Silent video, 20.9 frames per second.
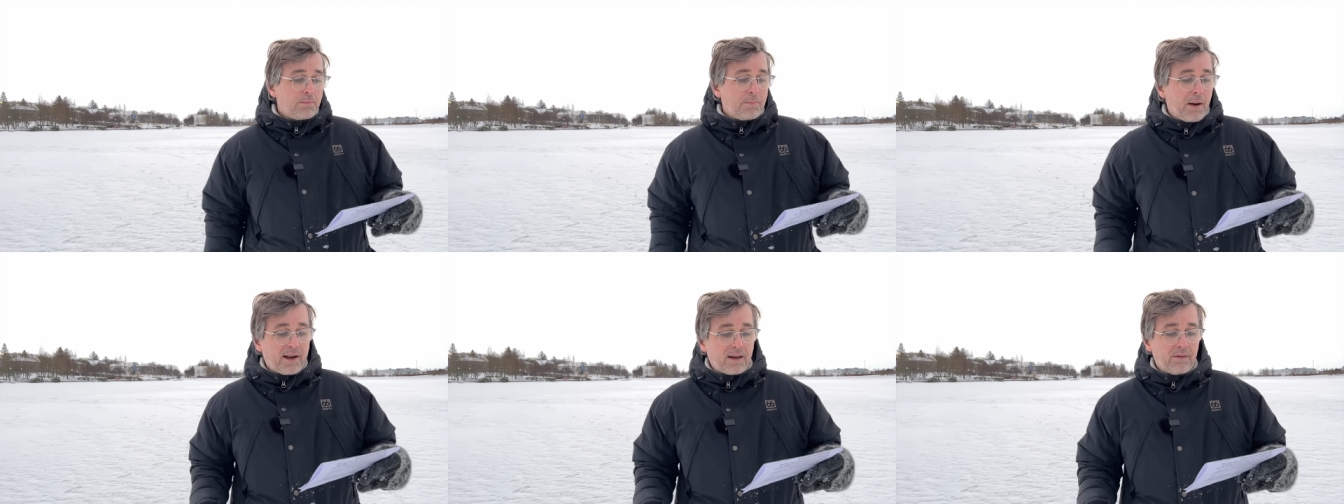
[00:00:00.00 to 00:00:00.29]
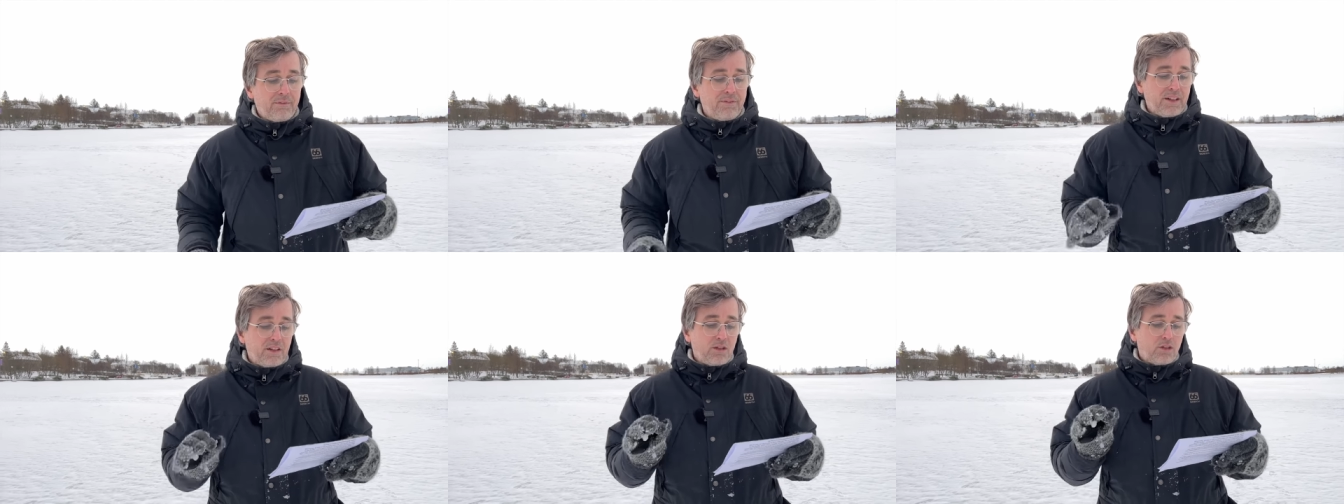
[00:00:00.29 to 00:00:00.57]

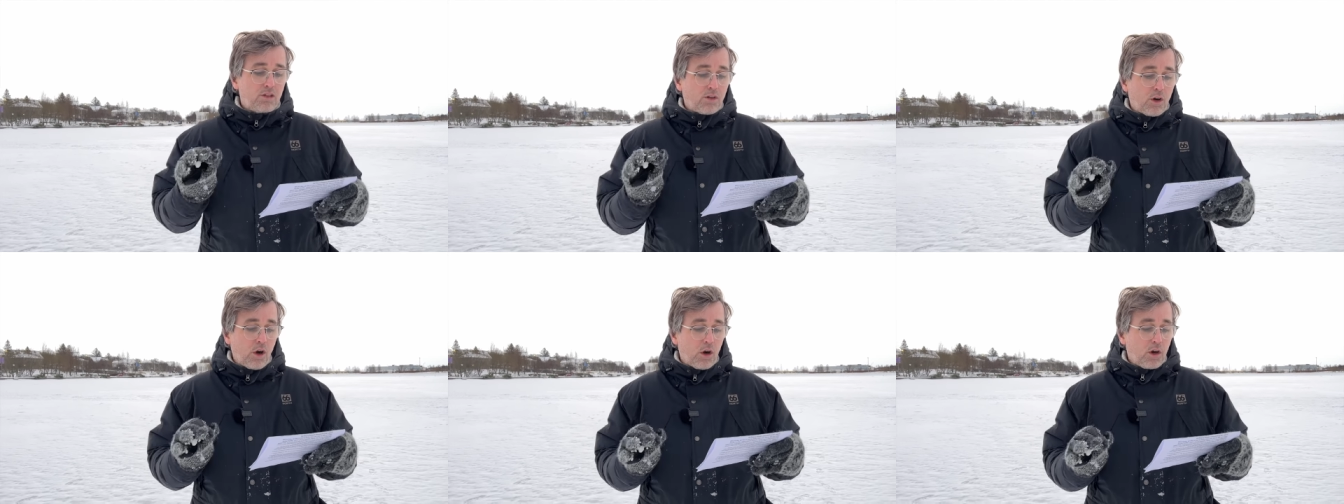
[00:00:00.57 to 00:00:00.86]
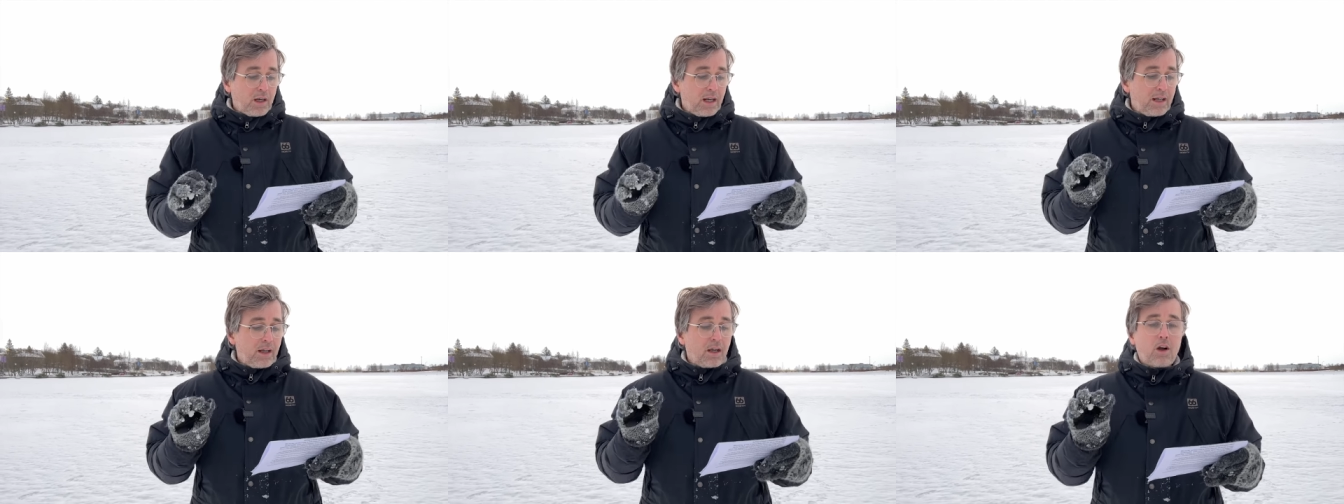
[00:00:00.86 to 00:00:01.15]
benefit
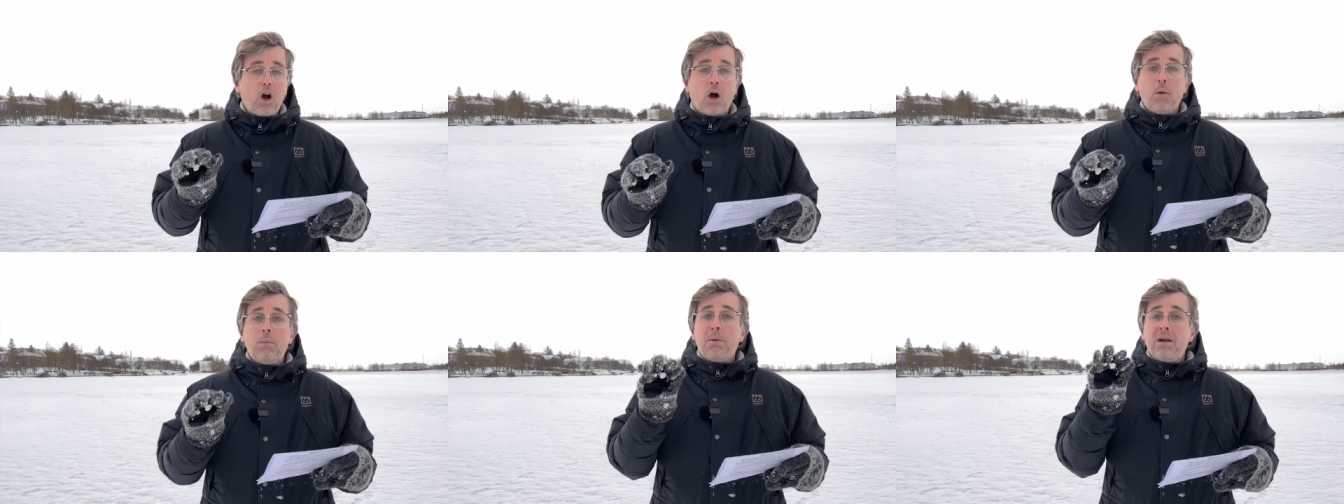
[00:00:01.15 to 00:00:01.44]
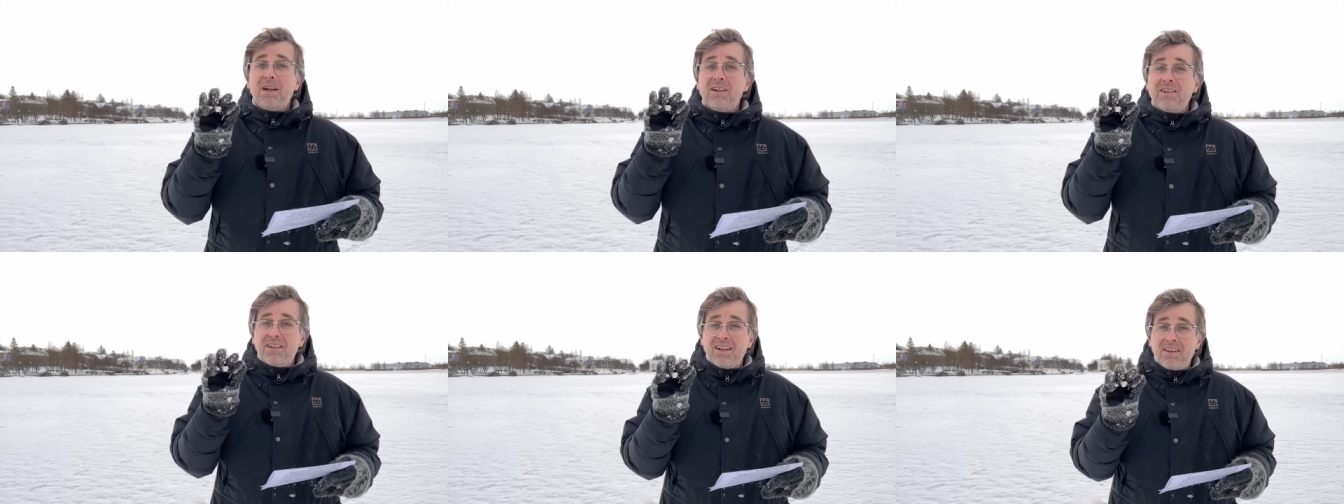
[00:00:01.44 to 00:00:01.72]
struggling
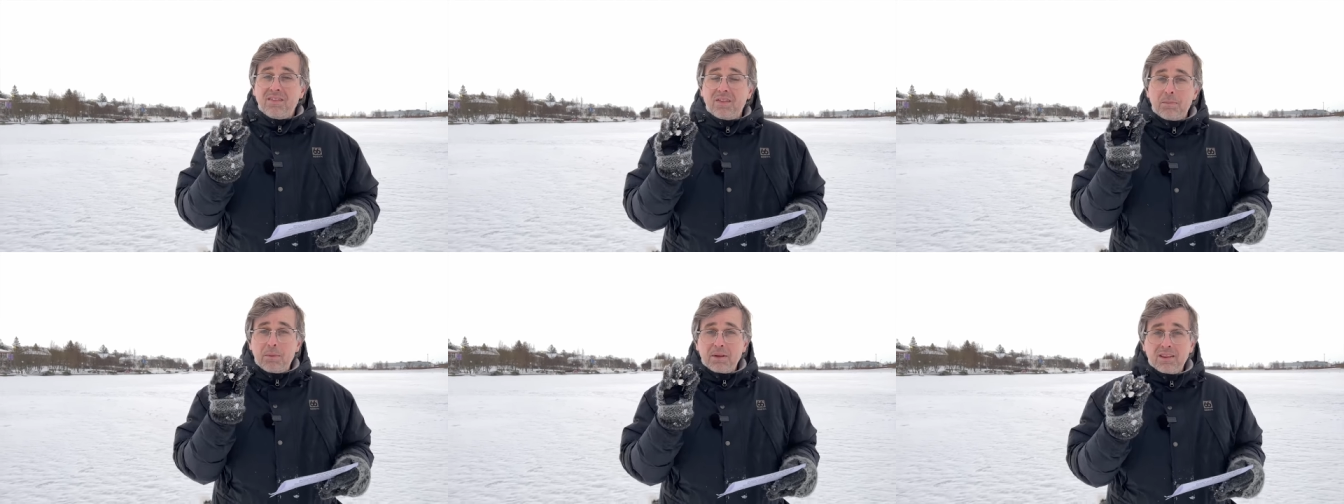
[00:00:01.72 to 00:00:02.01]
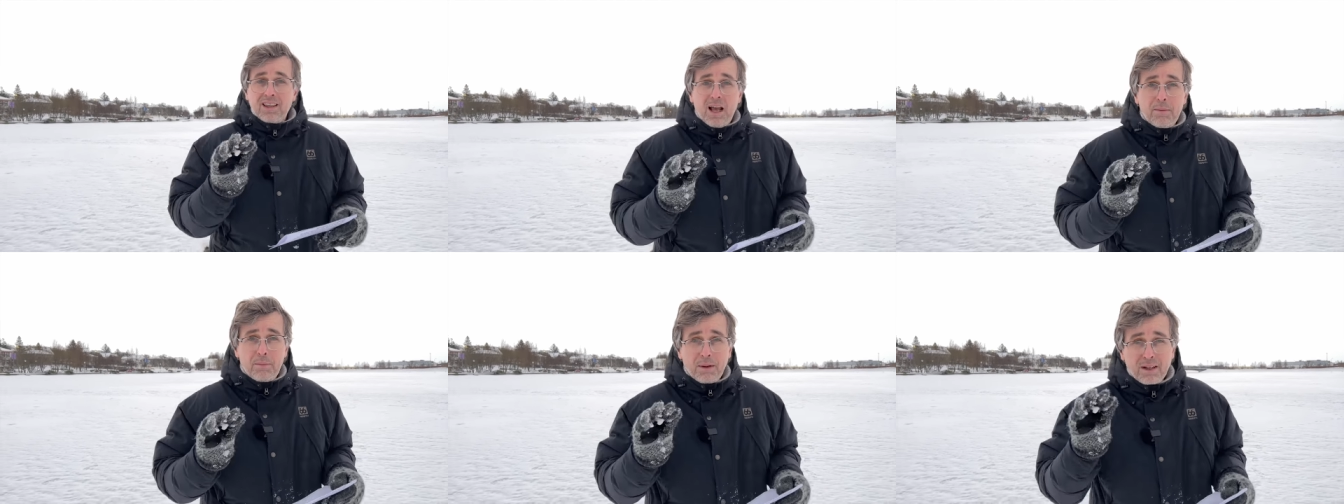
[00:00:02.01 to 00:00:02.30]
companies in the
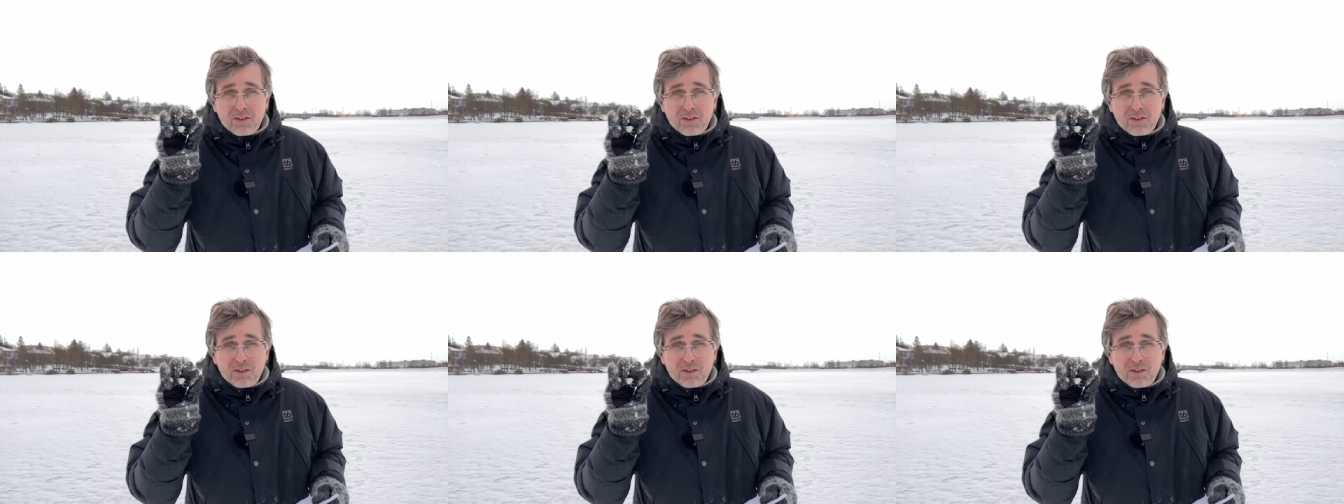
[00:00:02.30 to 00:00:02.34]
pandemic.